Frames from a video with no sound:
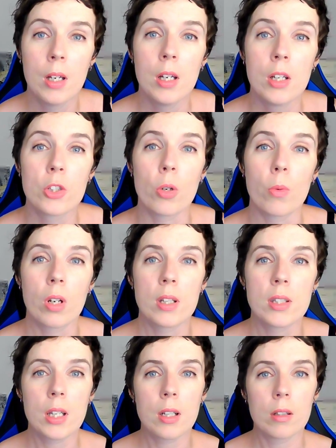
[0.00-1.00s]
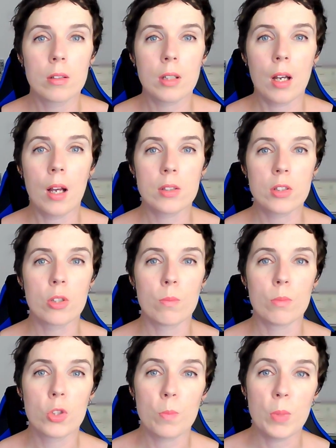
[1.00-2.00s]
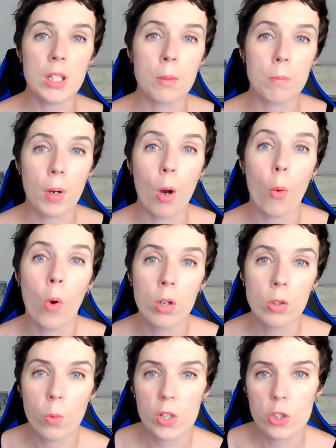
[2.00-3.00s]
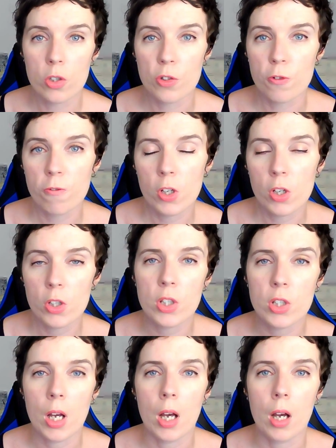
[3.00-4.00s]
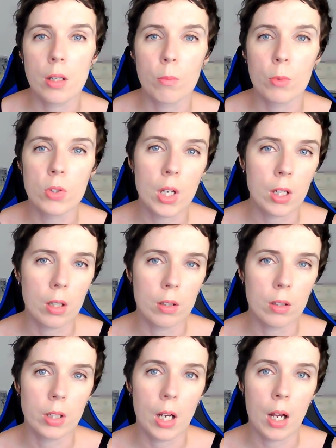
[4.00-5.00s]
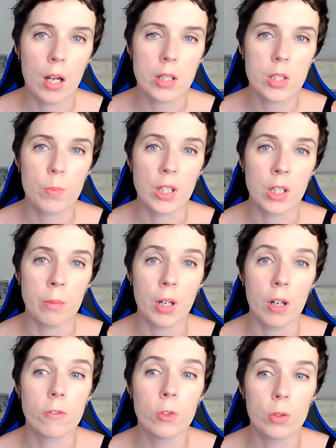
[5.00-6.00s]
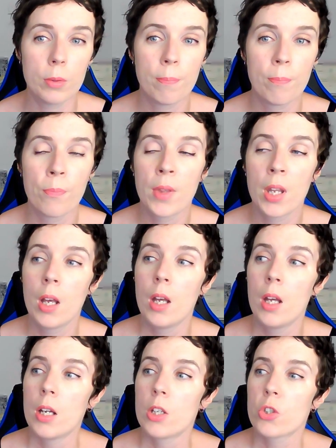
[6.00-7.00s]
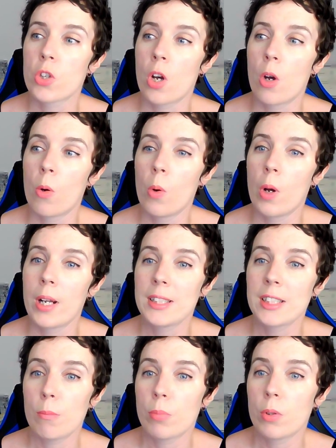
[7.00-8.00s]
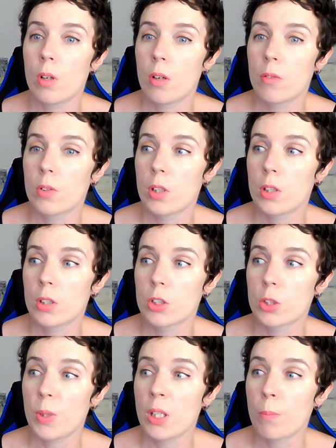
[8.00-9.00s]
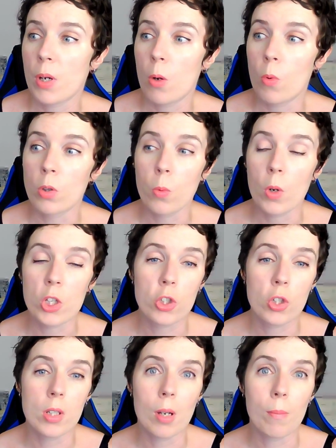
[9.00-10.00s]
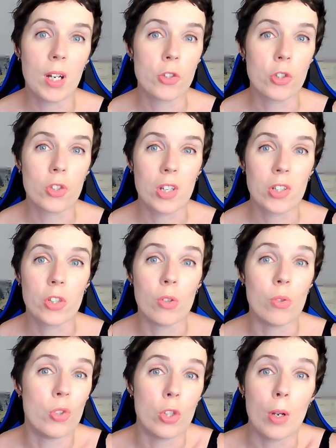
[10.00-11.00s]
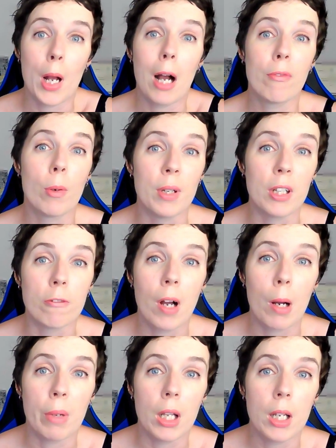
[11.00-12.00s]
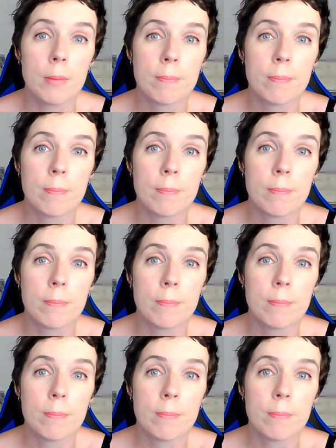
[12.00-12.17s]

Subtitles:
So we're going to take a look at some speaking part 1 questions first, and then we'll take a look at speaking part 4. So an example of a speaking part 1 question, they might just ask you, do you have a big family?